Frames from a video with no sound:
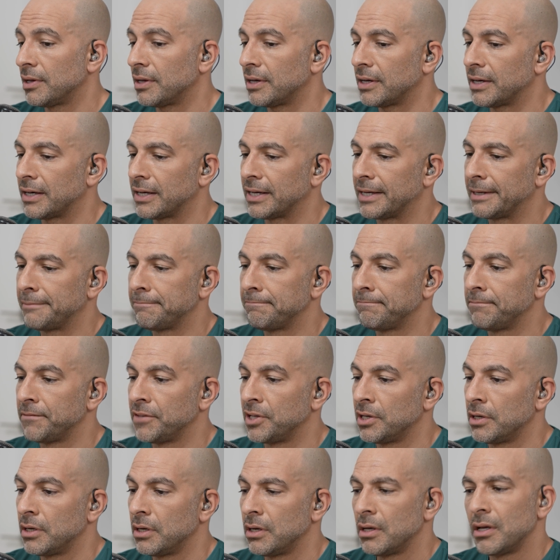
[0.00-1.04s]
Um,
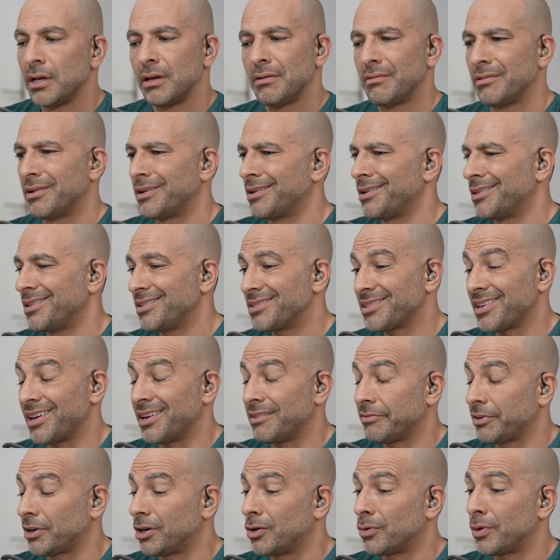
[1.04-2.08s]
this is kind
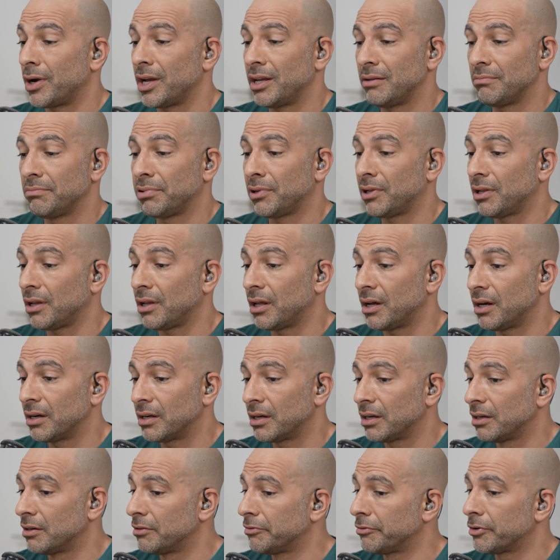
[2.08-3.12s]
of a great
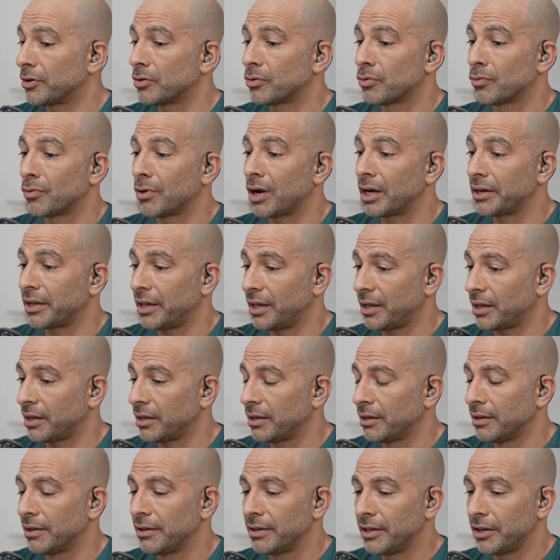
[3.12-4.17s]
plug for rucking.
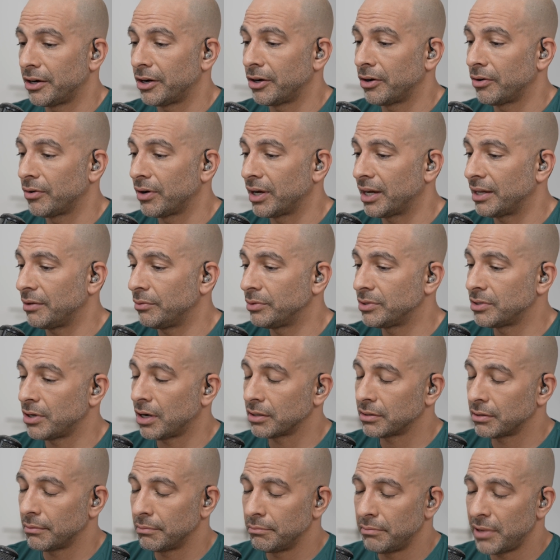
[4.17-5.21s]
You know, I
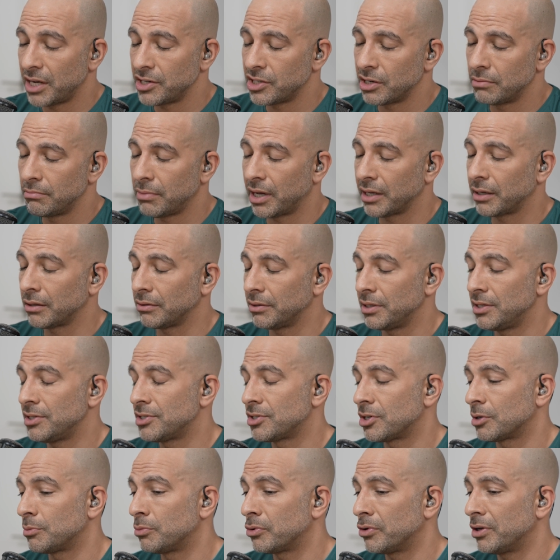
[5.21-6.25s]
talked mentioned Michael
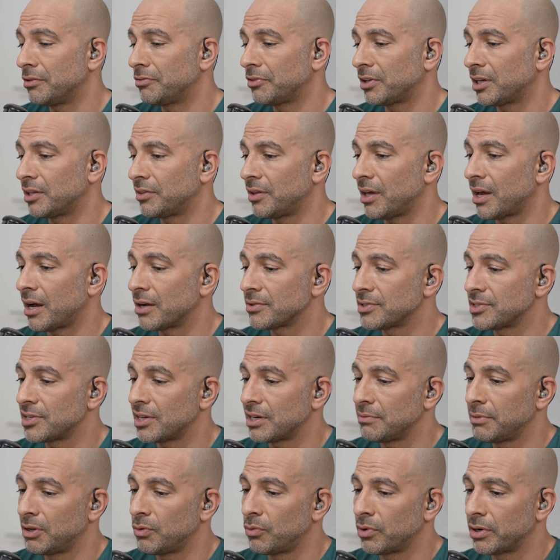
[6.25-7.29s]
Easter briefly at the outset.
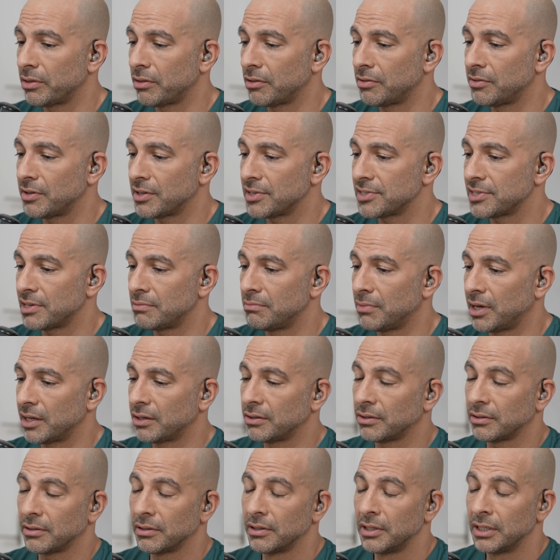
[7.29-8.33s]
I mean, one of the things that
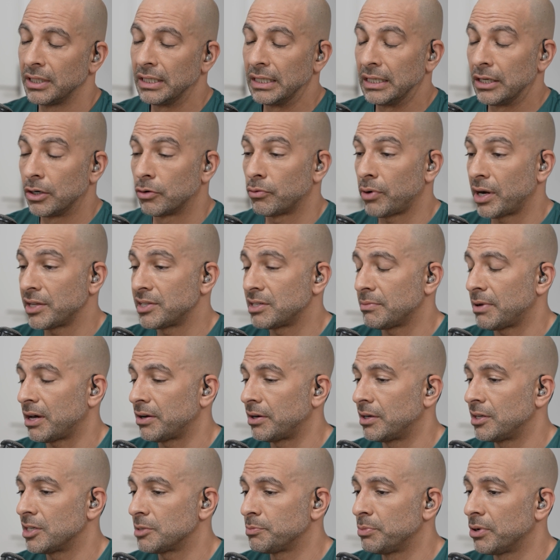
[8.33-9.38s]
Michael writes about
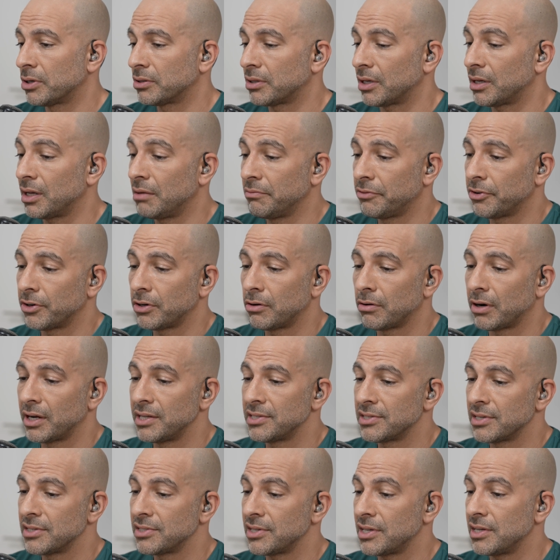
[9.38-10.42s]
in his book, The Comfort
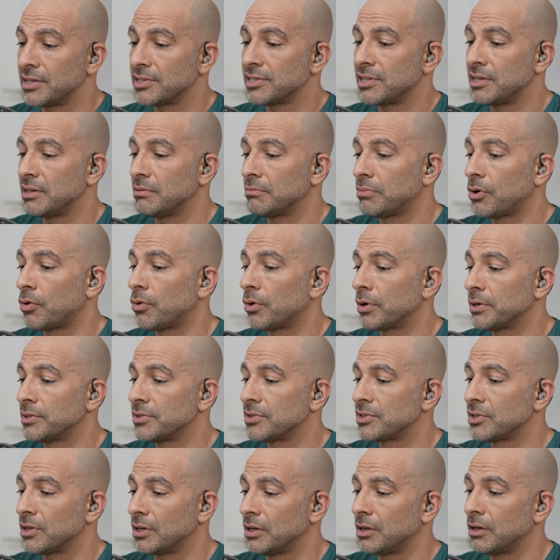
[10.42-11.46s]
Crisis, is the
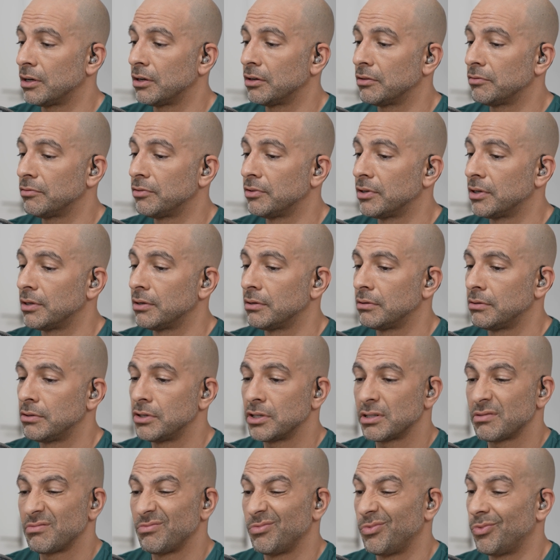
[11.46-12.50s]
importance of
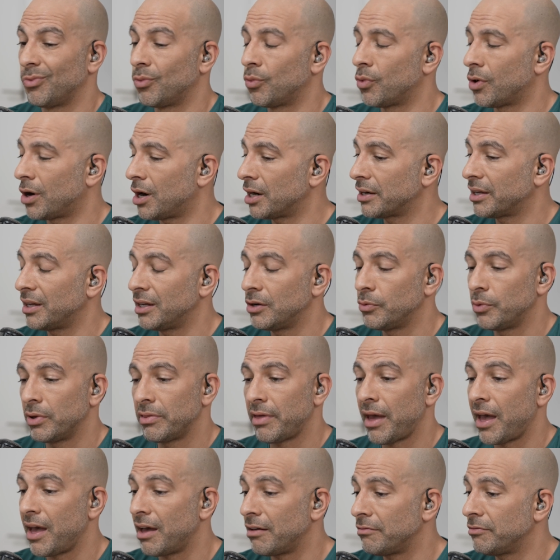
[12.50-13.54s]
just walking with
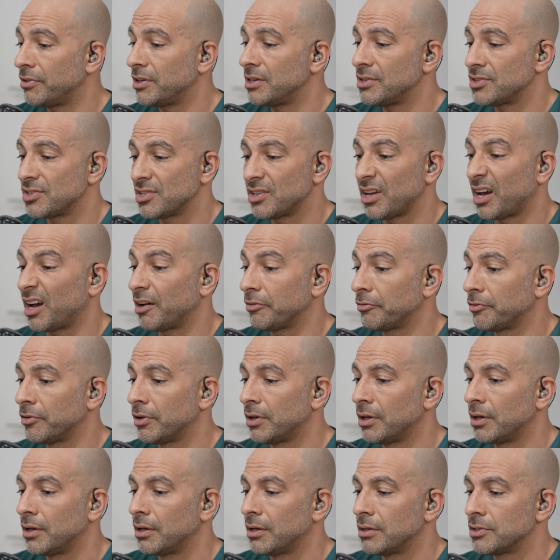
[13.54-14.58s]
heavy stuff.
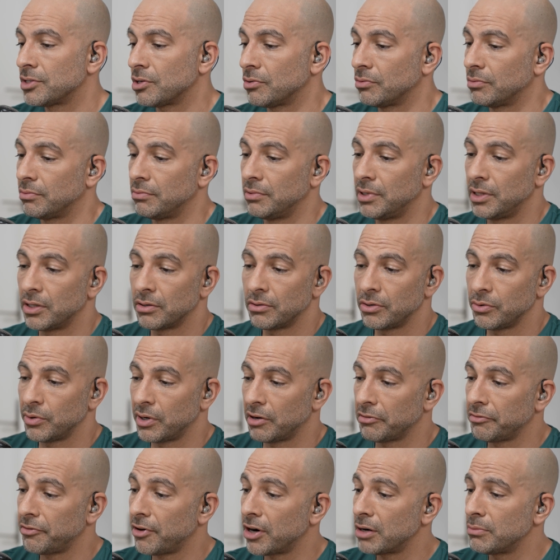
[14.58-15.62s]
So either doing
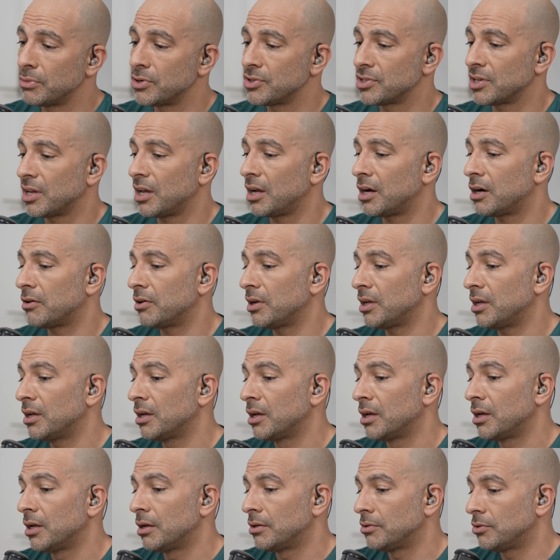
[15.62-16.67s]
a farmer's carry,
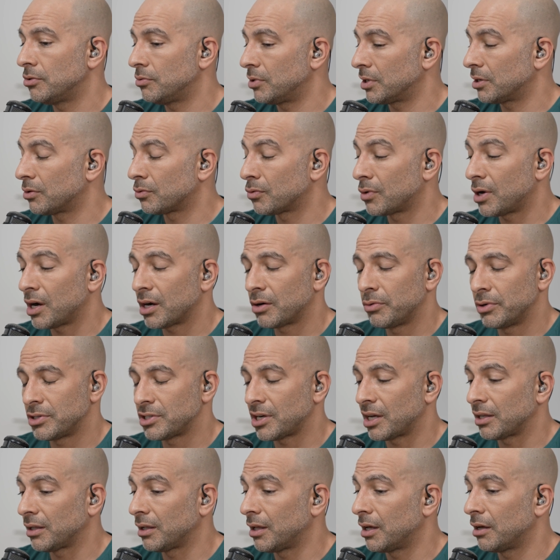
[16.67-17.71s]
doing a ruck, which
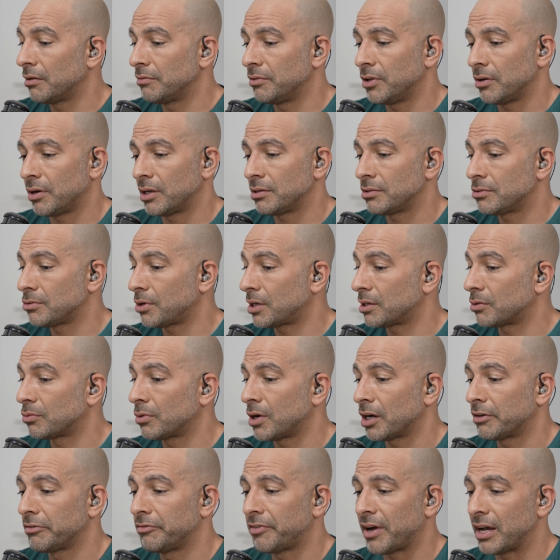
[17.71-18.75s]
I love. You know, I try to
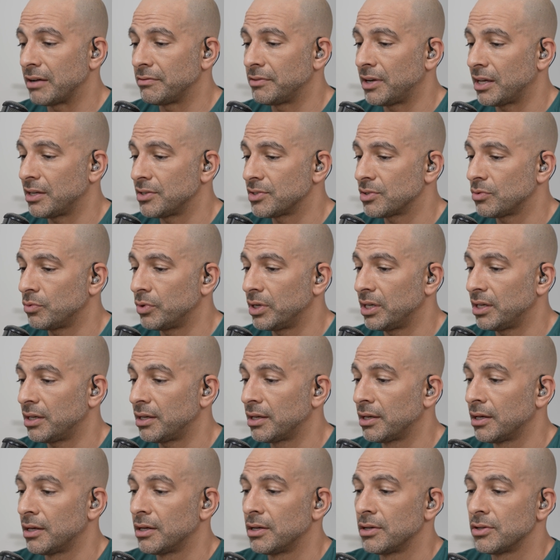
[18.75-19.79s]
ruck five days a
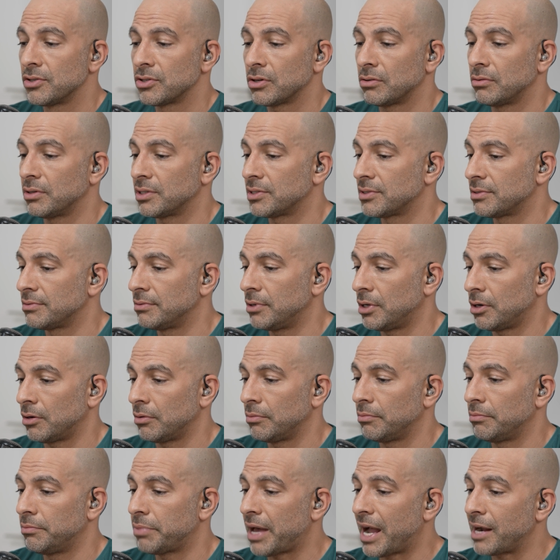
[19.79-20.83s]
week. So it's, you know,
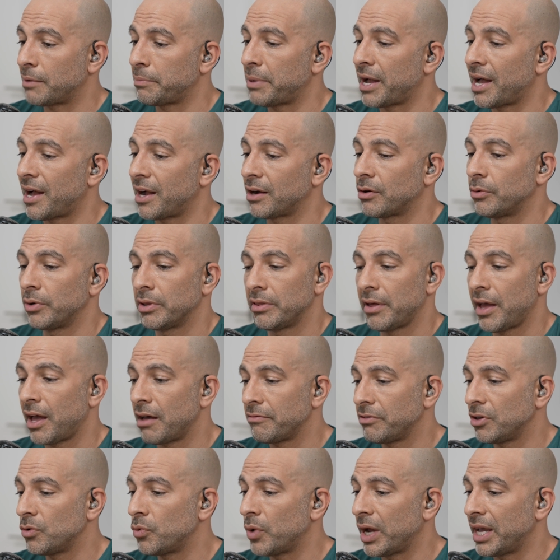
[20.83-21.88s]
backpack with
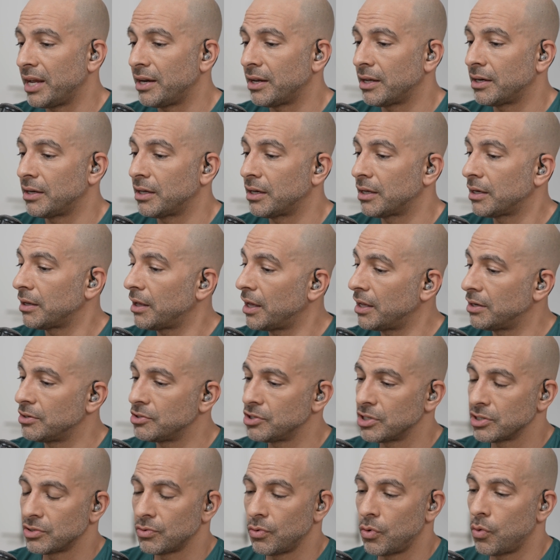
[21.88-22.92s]
heavy weight in it and
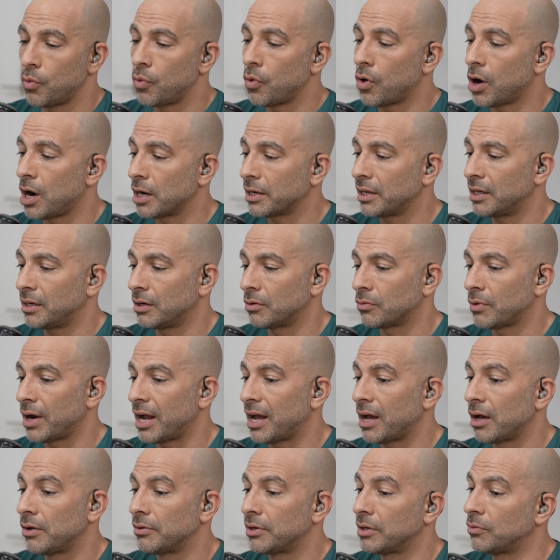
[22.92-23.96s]
just walking
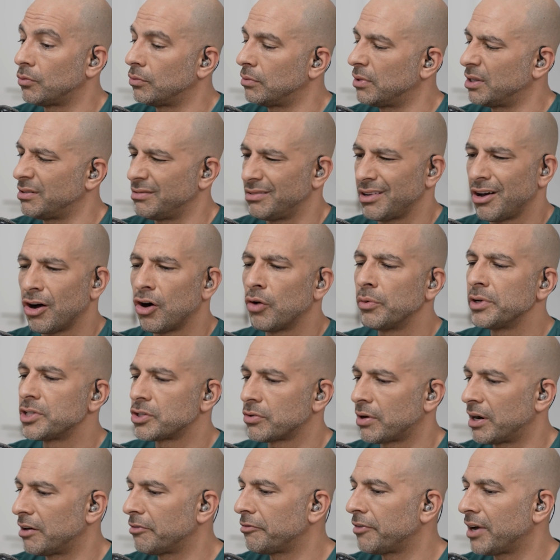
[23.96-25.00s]
around and, and, always
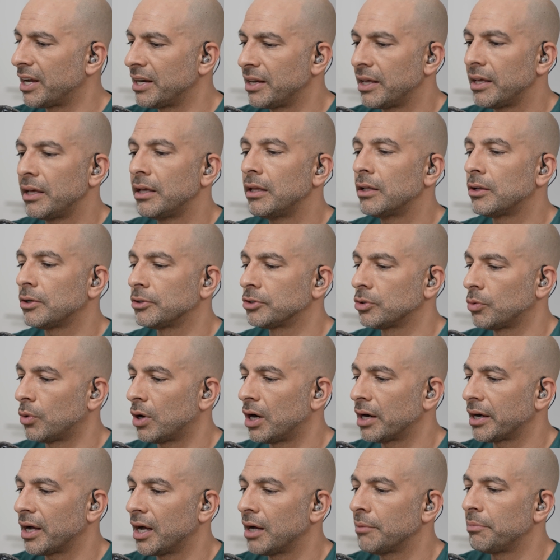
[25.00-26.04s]
trying to find a hill to
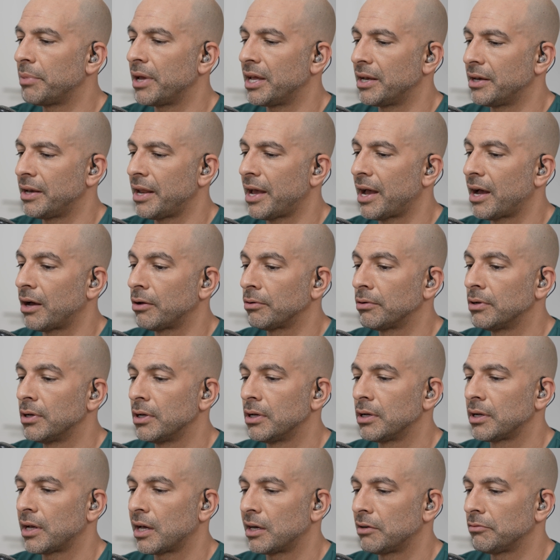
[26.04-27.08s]
walk up and down,
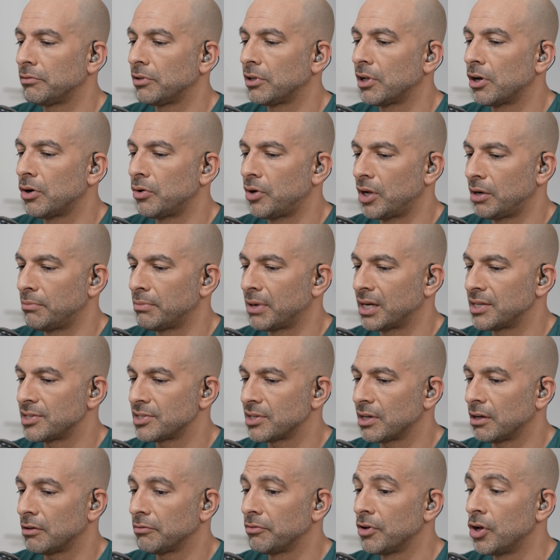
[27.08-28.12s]
kind of loading
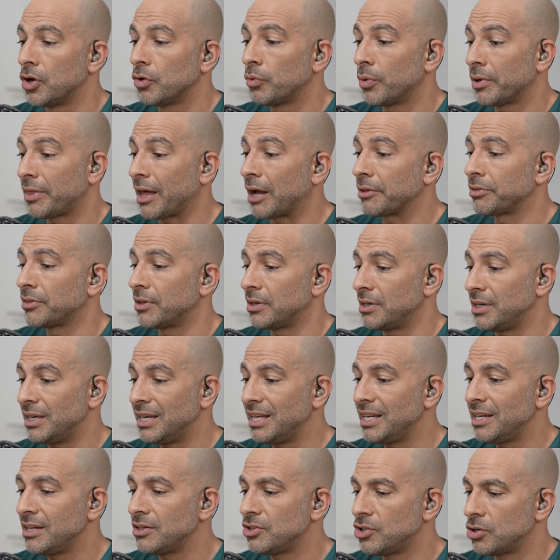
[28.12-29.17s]
myself without the
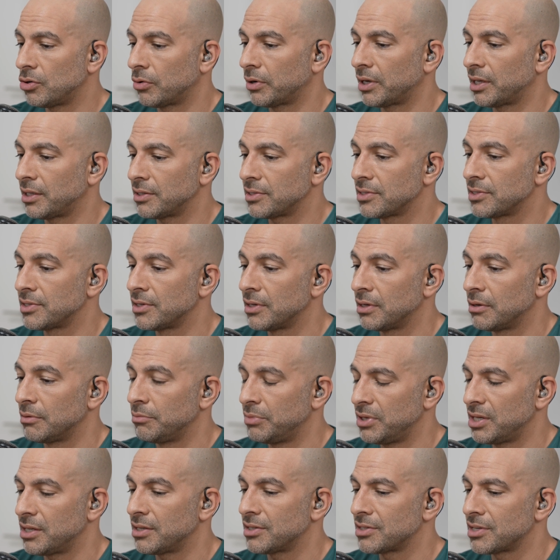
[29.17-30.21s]
knee joints
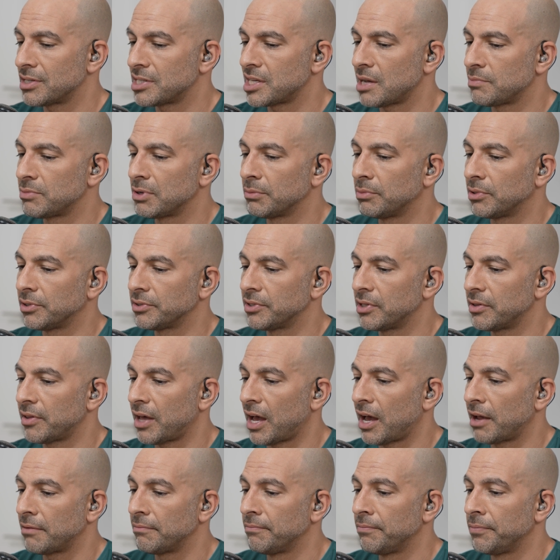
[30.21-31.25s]
being susceptible to
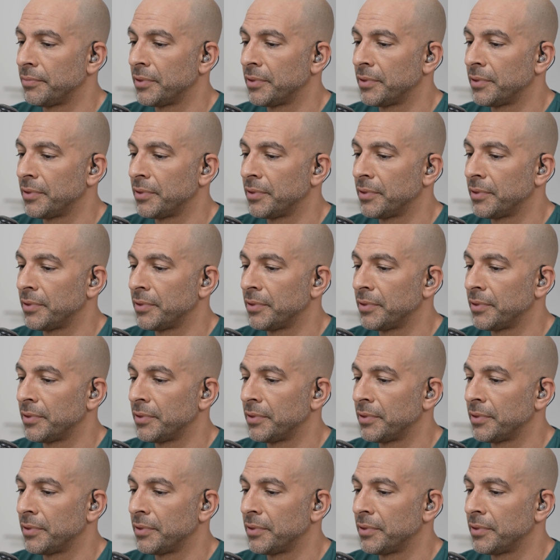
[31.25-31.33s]
that.